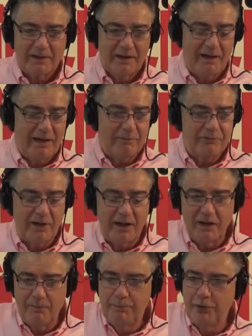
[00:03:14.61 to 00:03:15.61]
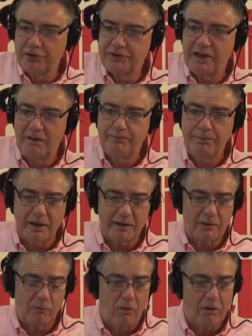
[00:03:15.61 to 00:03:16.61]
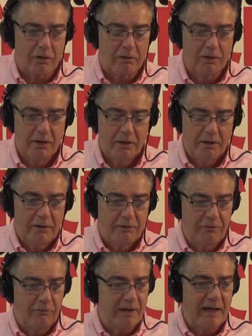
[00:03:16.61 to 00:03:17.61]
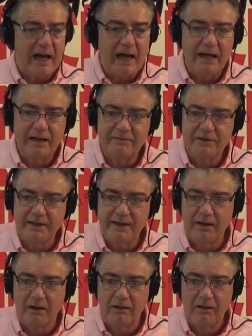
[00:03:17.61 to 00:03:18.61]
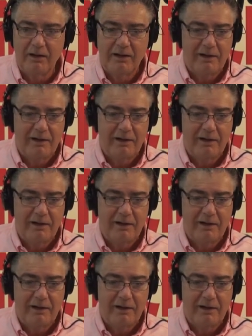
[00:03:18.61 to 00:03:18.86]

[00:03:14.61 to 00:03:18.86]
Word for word: and I'm trying to push that bucket of water through the eye of a needle,